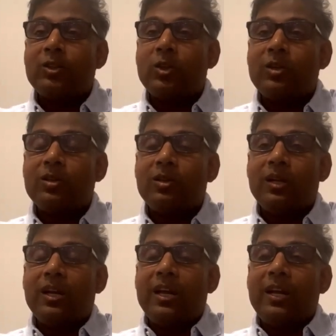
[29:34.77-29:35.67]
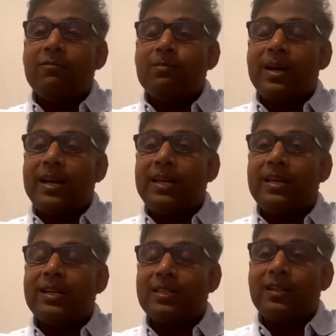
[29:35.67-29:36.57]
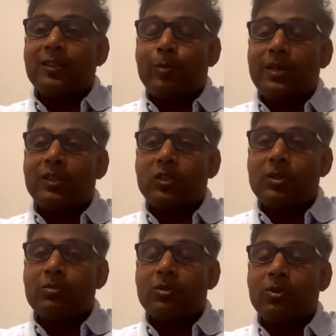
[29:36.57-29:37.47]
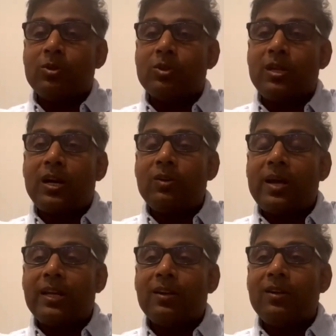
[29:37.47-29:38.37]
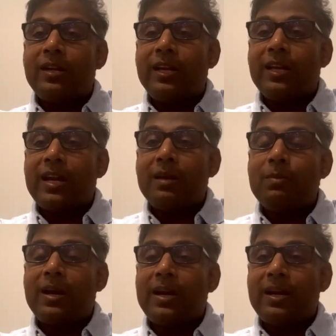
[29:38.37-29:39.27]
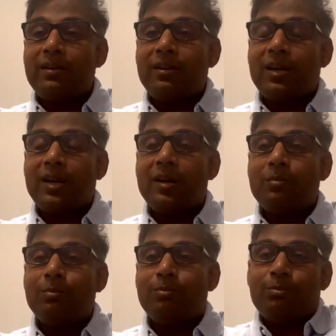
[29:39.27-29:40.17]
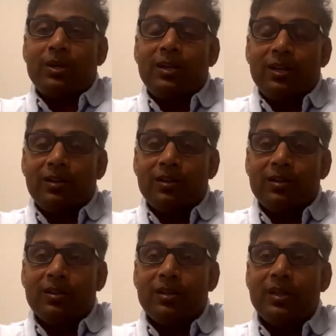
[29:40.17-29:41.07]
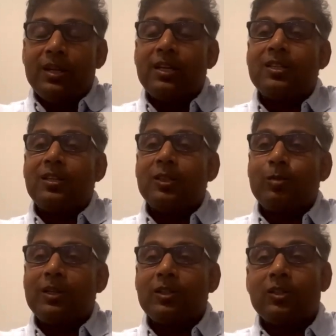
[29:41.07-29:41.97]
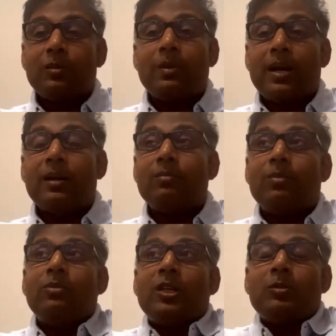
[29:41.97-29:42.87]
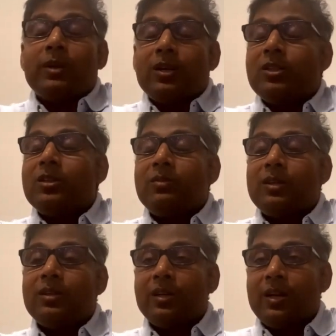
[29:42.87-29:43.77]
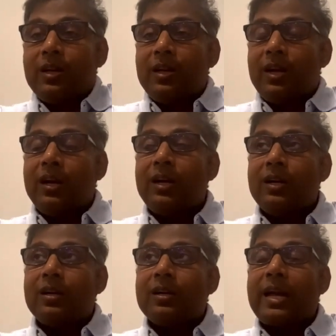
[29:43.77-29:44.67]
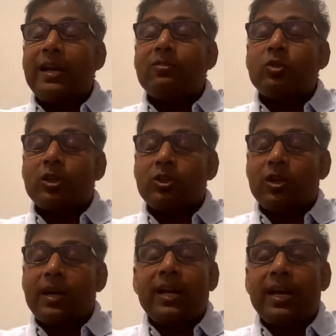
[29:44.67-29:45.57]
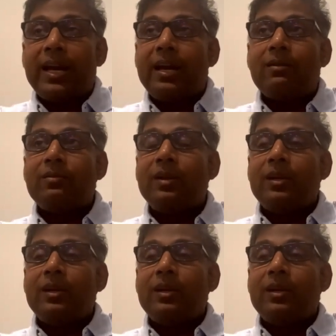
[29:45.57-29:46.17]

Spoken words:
So if my kitchen display systems goes down, I cannot take an iPad and put it in the kitchen display system, just because of the kind of structure I have.